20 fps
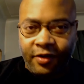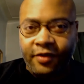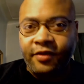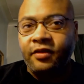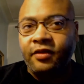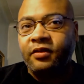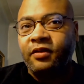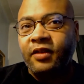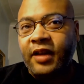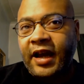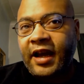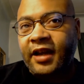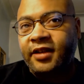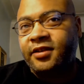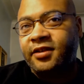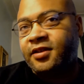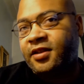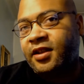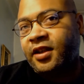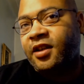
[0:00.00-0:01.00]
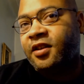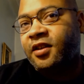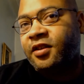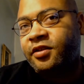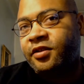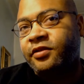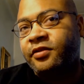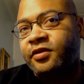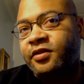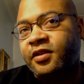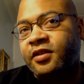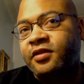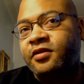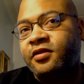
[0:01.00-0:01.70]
on the last day the two